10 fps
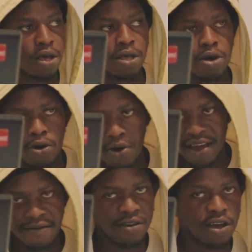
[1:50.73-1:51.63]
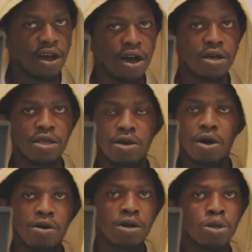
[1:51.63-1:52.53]
they go to Africa, they're
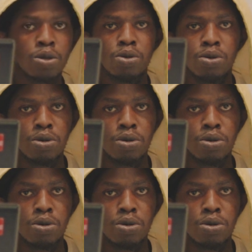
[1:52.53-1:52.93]
going to